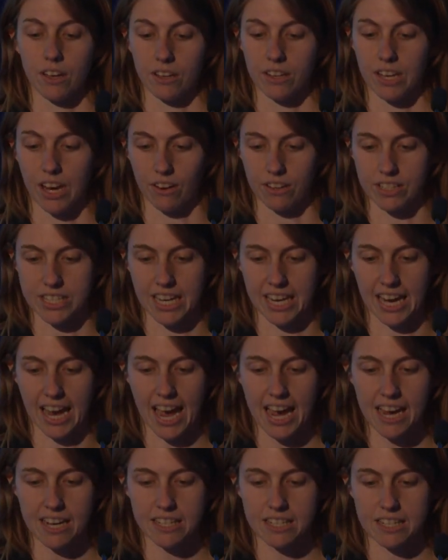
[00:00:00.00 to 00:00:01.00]
Guarantee
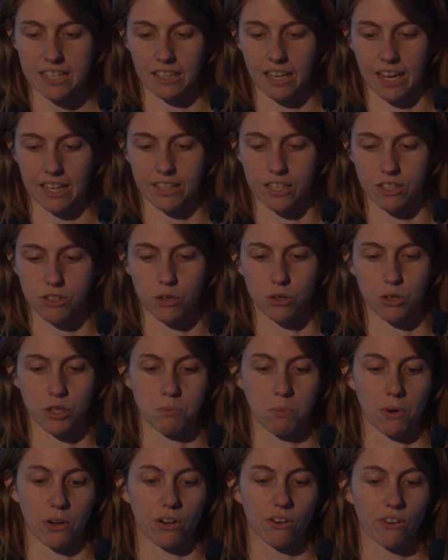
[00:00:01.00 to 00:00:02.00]
Act, like this
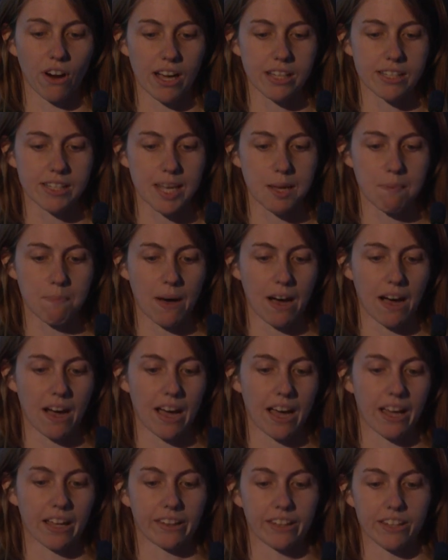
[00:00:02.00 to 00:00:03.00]
2-spotted grass
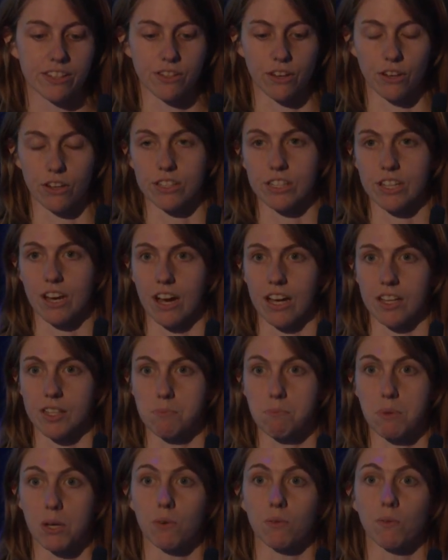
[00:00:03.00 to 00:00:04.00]
skipper and this Erskine's
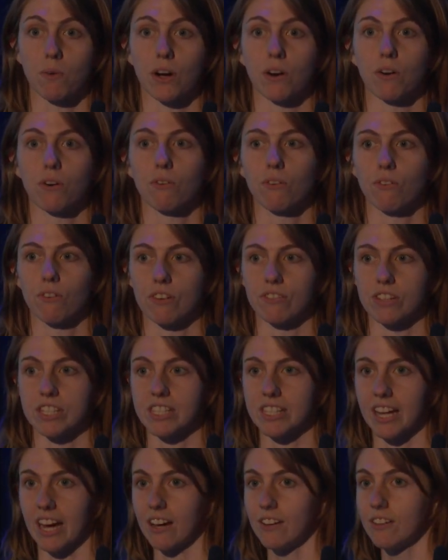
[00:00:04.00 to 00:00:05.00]
pinwheel river
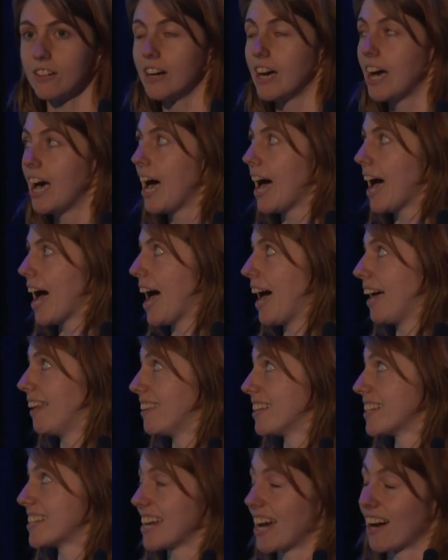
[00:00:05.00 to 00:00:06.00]
snail.
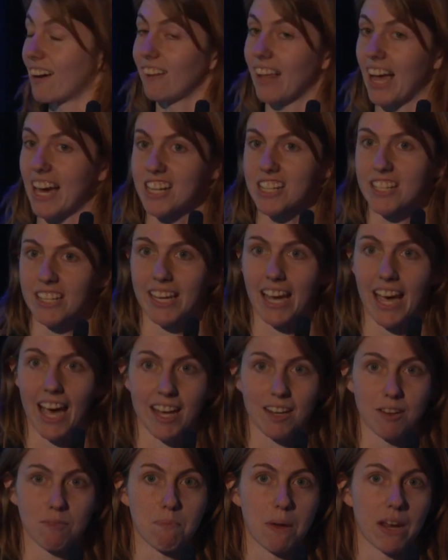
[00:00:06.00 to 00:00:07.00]
And the snail actually
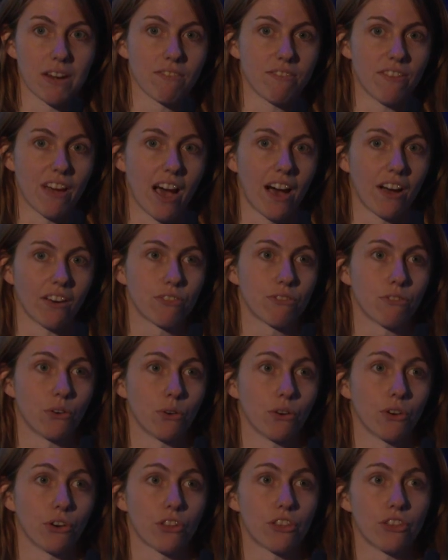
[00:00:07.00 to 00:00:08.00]
hadn't been found
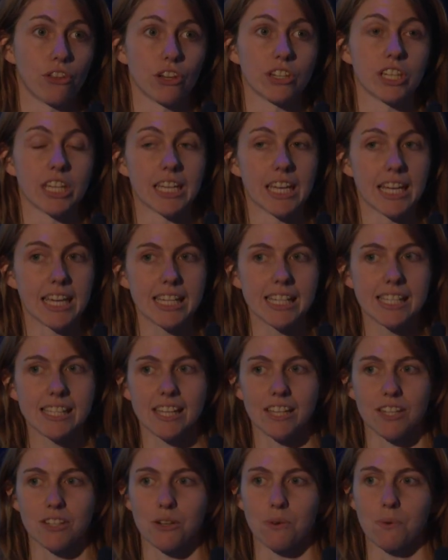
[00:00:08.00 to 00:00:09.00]
for 30
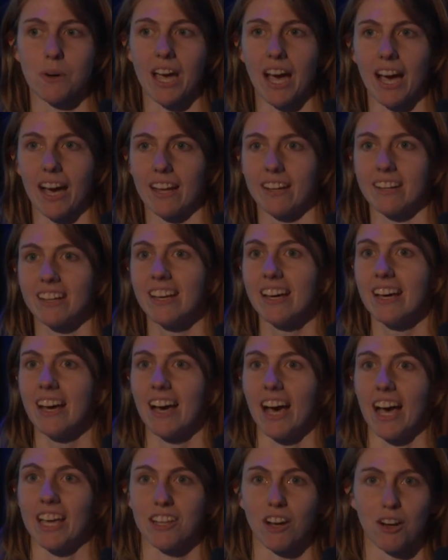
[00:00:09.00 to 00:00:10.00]
years until we had
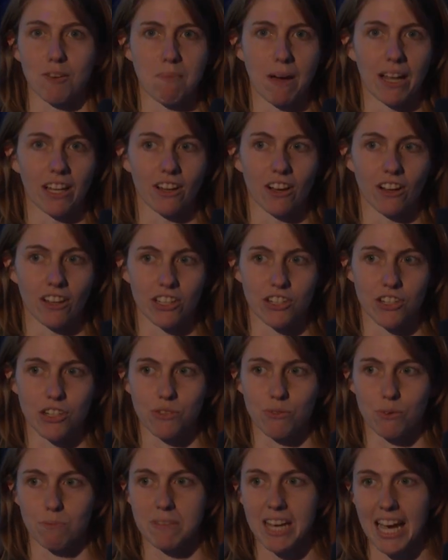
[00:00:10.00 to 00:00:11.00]
a young male
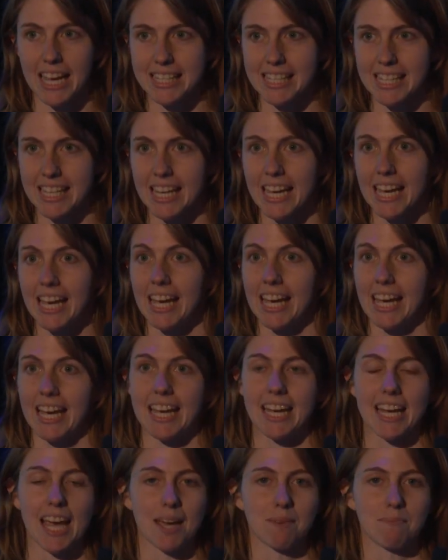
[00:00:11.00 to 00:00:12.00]
ecologist from Tassie.
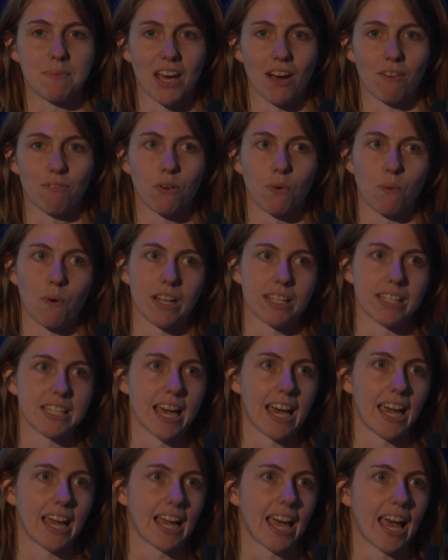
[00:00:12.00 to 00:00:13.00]
He came down for one
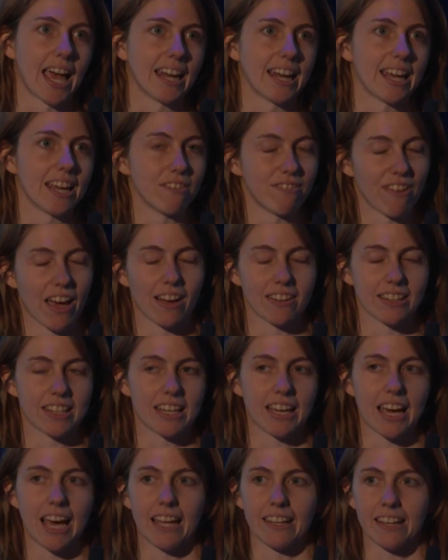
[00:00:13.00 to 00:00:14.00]
day and he found
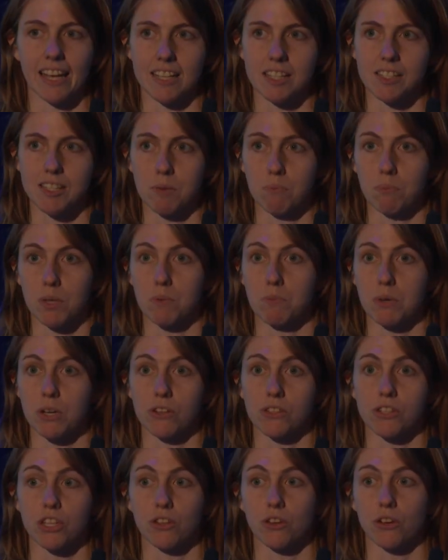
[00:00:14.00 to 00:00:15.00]
it, and that's simply
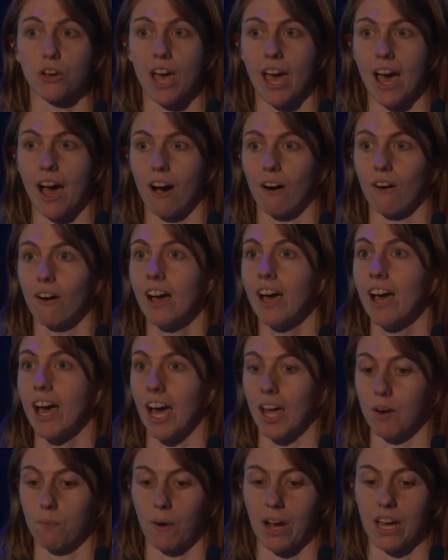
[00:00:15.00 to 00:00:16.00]
because he knew how
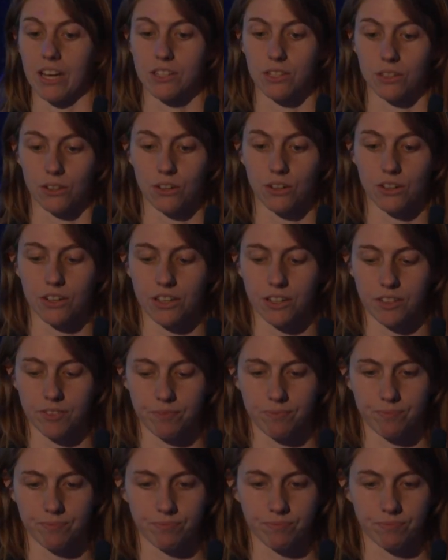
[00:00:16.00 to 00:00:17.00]
and where to look.
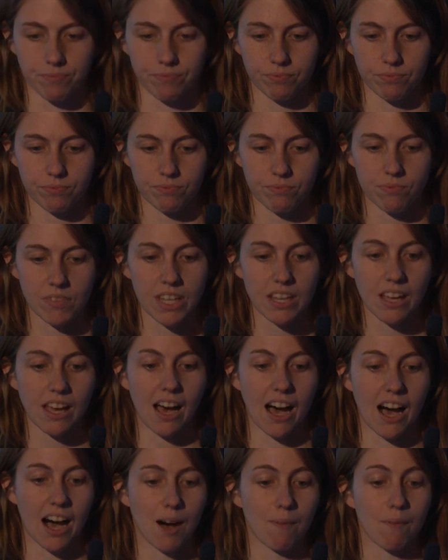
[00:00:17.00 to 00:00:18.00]

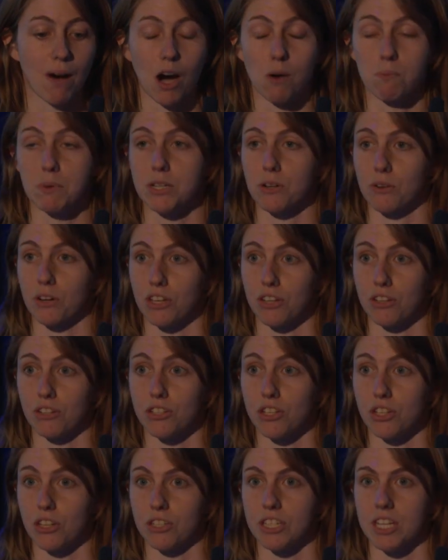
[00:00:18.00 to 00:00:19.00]
I'll be talking
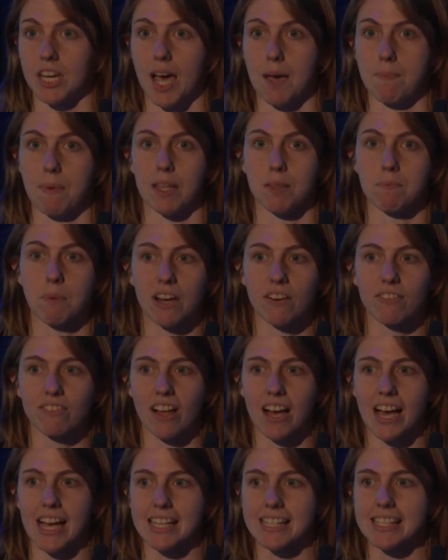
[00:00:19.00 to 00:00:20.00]
to you today about
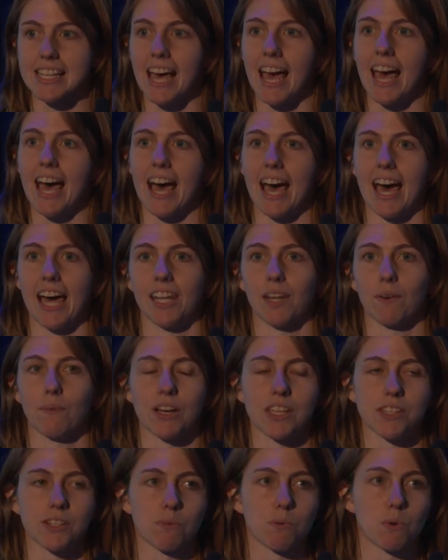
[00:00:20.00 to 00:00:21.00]
butterflies, and
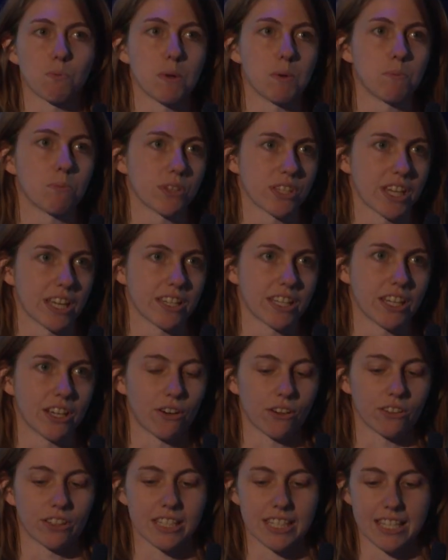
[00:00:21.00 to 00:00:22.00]
Louisa will be presenting
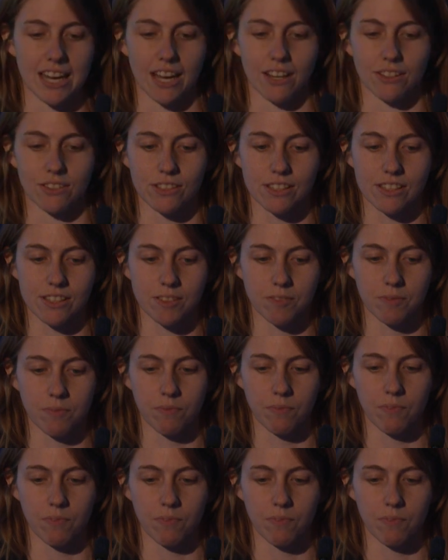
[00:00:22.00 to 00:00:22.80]
on the snails.